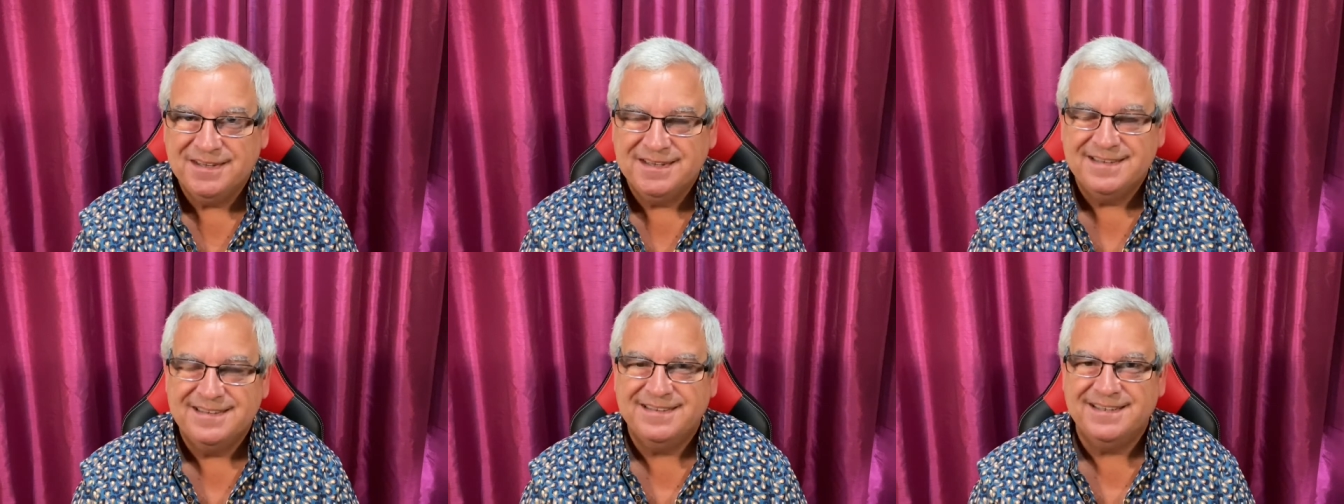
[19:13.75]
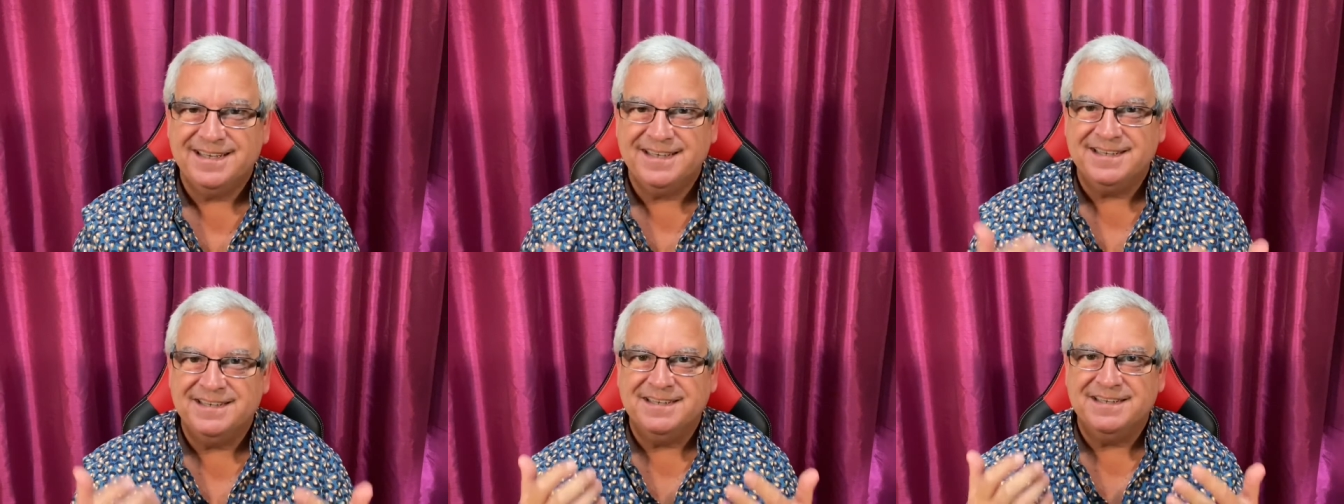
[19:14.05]

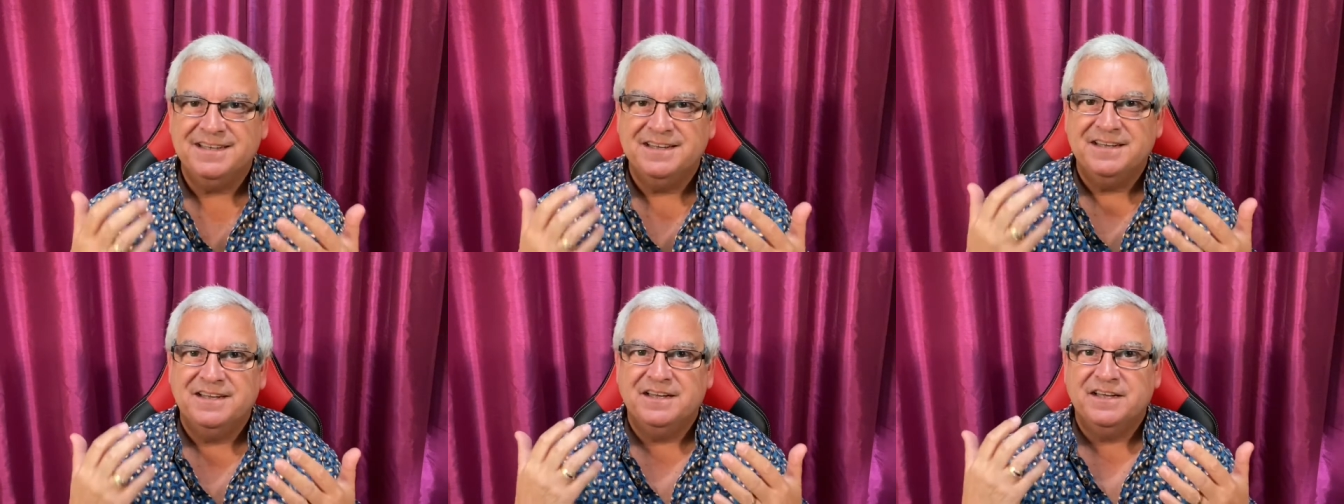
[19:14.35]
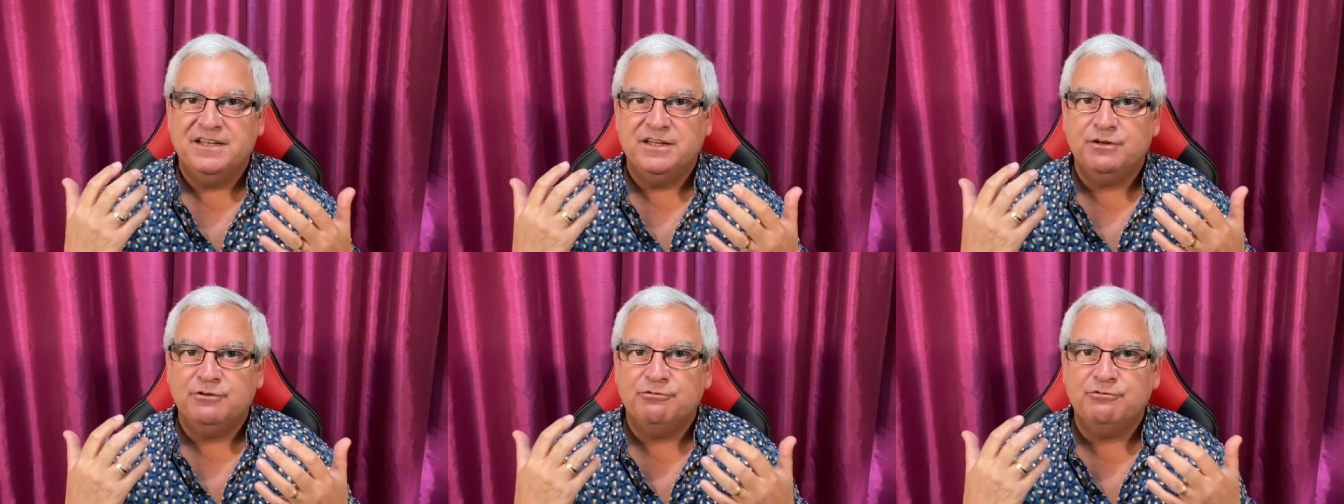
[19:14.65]
then
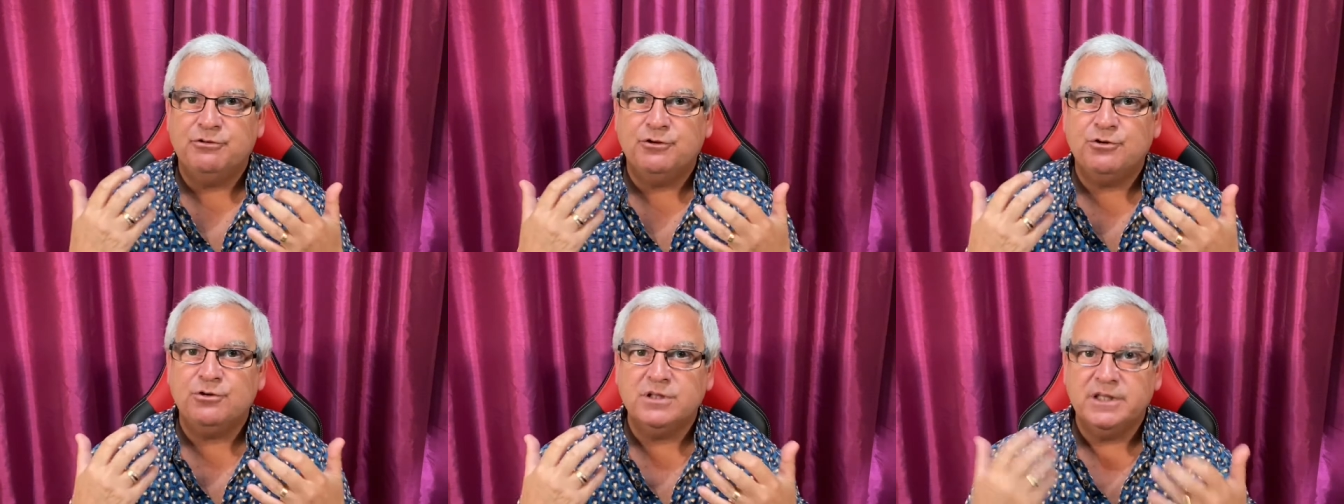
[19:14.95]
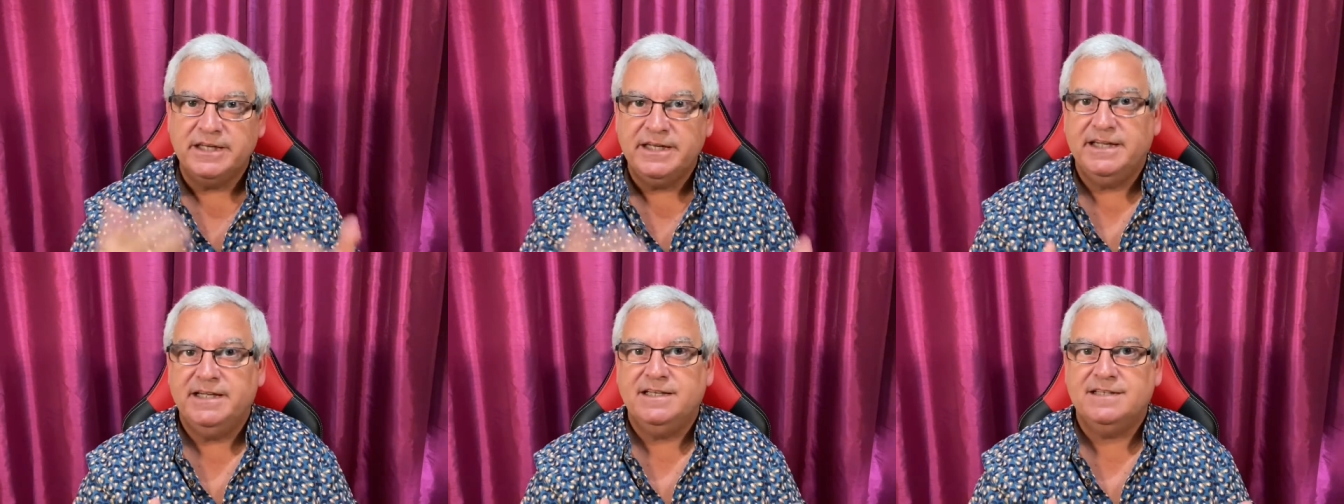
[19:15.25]
your 4
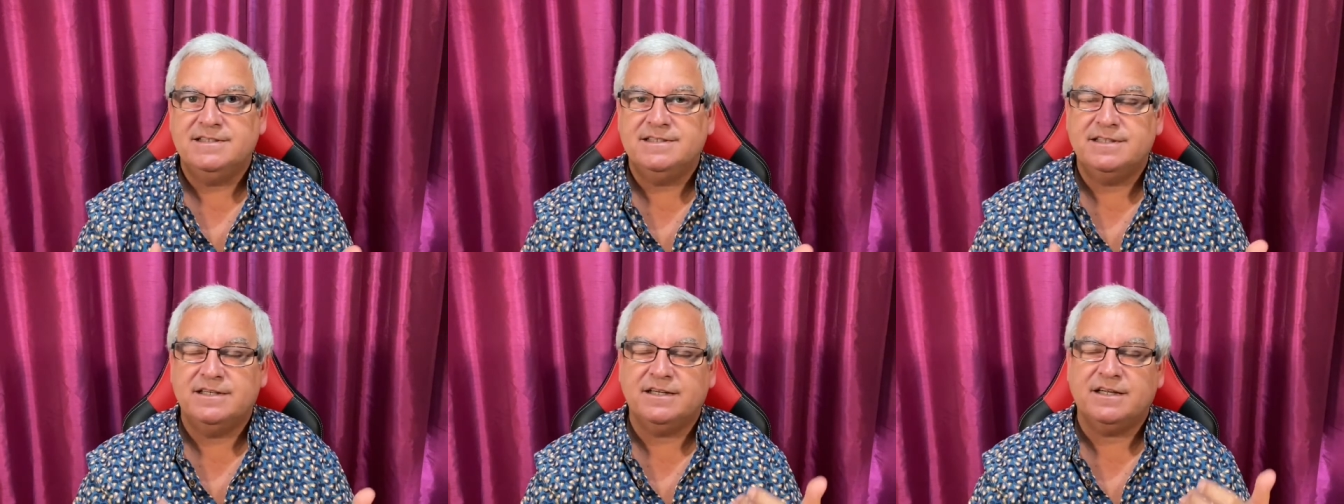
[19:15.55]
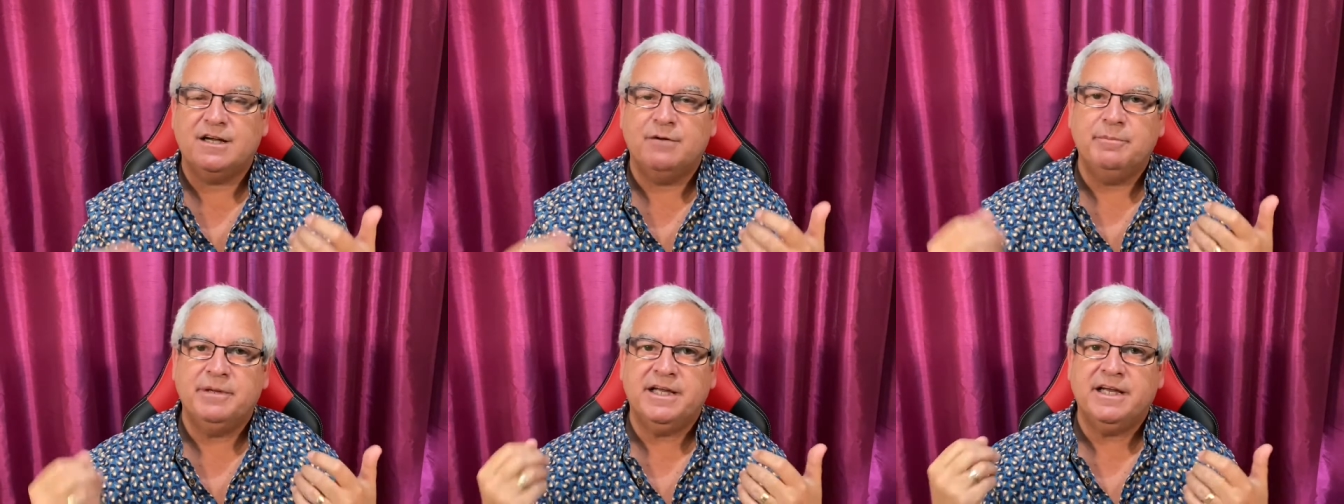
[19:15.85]
leads that are
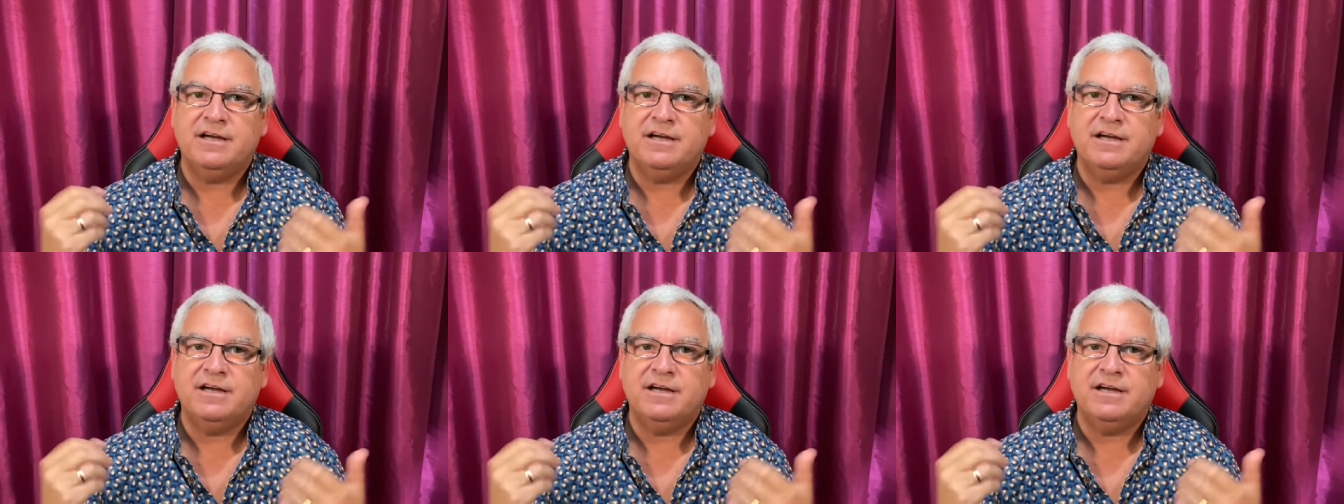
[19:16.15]
coming